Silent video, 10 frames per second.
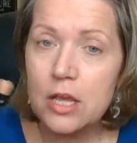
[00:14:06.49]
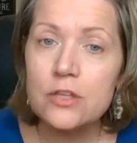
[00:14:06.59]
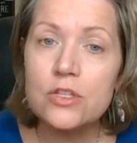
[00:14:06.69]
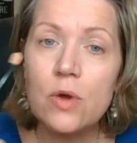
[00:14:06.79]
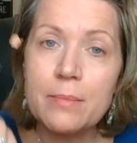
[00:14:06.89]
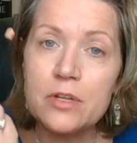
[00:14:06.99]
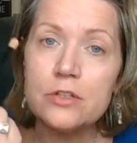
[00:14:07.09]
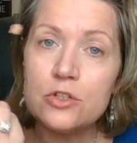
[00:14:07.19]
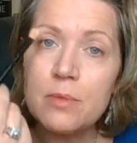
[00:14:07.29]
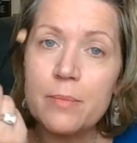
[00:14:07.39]
So I'm going to
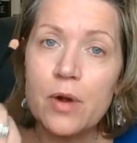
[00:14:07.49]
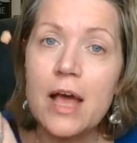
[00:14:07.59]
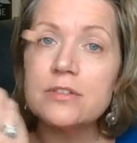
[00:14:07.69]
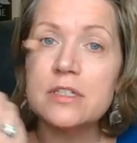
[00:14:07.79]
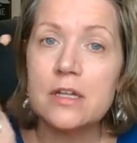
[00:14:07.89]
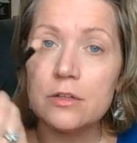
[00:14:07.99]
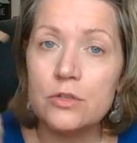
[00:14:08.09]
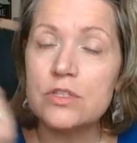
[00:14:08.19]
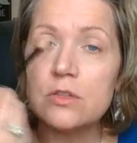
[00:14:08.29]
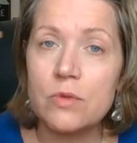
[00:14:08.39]
do my brows, and then I'll
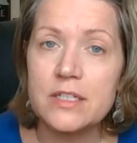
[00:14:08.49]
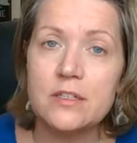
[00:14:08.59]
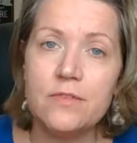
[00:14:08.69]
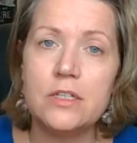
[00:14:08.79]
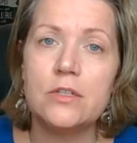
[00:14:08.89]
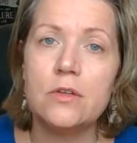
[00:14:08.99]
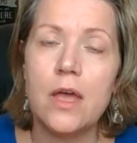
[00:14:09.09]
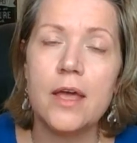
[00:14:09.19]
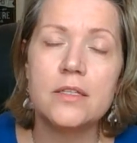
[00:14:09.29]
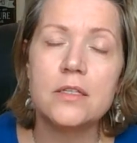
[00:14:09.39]
use the rest of it
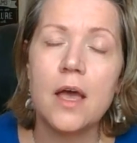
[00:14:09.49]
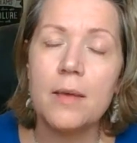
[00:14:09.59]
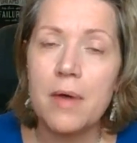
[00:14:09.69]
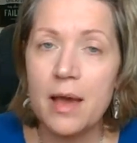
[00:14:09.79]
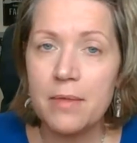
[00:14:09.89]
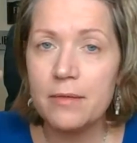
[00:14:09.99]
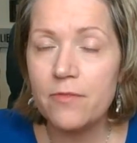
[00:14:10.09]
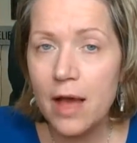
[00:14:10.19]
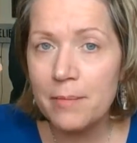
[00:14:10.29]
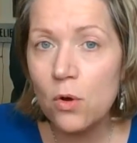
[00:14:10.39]
as on
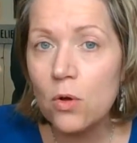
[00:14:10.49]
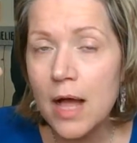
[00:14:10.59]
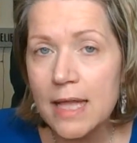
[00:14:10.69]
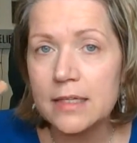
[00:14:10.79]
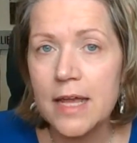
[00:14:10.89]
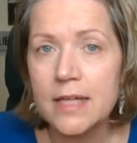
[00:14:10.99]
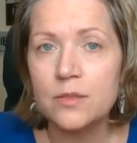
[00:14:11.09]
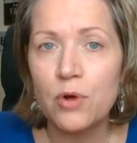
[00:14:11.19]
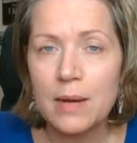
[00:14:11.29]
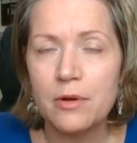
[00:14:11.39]
my whole eyelid as a
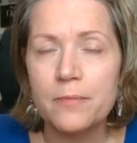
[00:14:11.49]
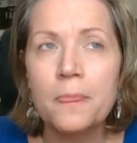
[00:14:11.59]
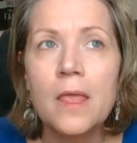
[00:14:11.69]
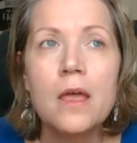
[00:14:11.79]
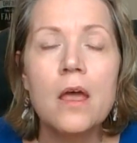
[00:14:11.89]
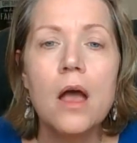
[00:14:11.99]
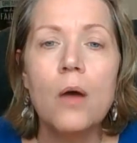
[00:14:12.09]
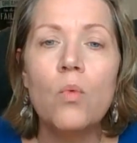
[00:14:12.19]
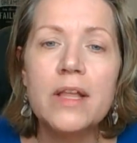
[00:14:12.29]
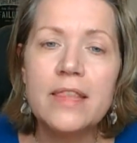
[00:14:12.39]
primer.
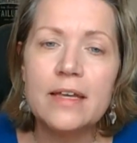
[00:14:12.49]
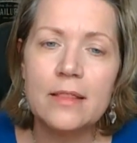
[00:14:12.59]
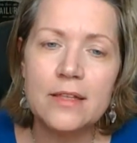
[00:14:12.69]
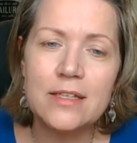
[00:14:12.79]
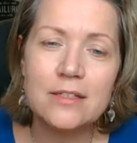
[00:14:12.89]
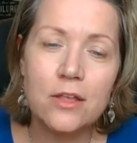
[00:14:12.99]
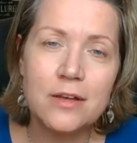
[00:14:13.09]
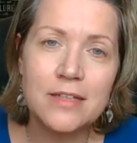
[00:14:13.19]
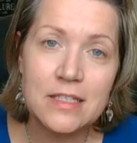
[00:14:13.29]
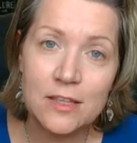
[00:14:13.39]
One thing, as long
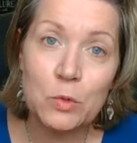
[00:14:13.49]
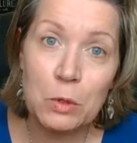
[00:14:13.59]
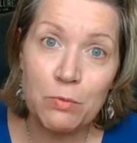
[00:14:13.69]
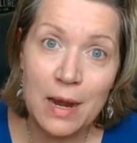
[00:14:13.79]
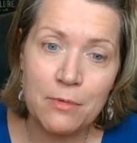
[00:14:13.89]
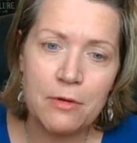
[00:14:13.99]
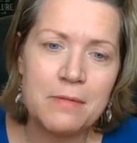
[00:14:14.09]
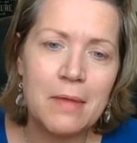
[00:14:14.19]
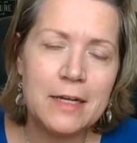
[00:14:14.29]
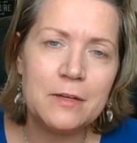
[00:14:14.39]
as I said the word primer, it
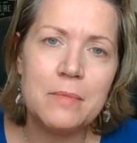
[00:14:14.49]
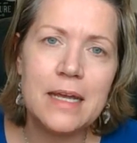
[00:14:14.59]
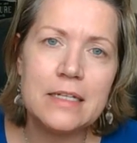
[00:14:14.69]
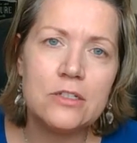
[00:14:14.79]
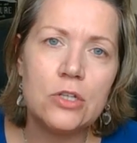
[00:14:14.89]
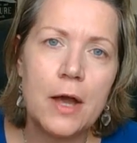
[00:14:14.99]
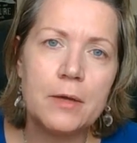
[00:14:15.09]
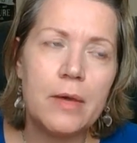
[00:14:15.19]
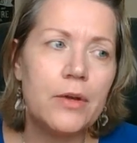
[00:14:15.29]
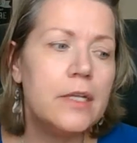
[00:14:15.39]
reminded me I didn't talk
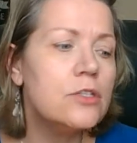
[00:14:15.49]
about it.